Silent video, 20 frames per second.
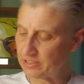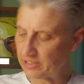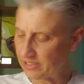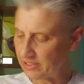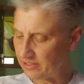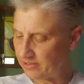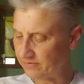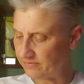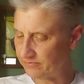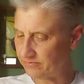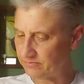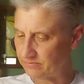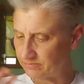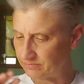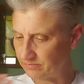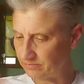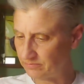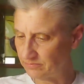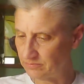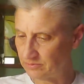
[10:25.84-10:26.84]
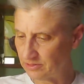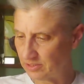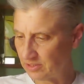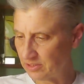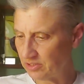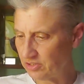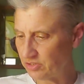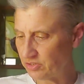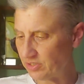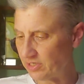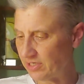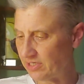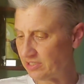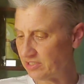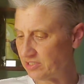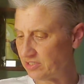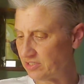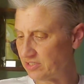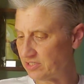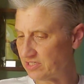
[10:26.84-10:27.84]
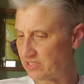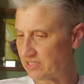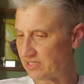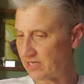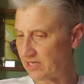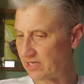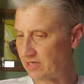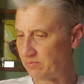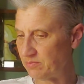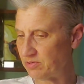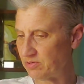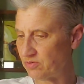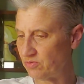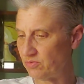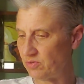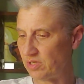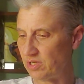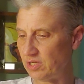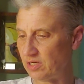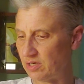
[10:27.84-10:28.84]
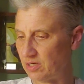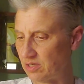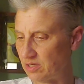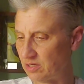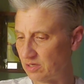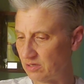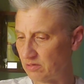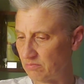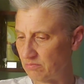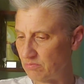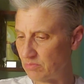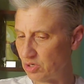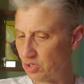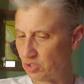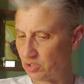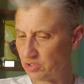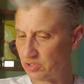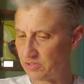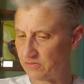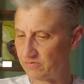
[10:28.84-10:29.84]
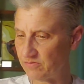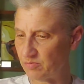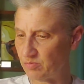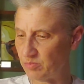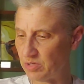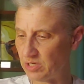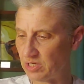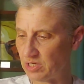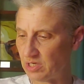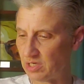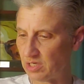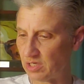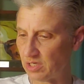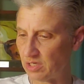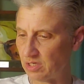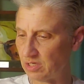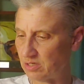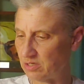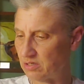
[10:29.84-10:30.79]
kind of trying to decide between modes of being.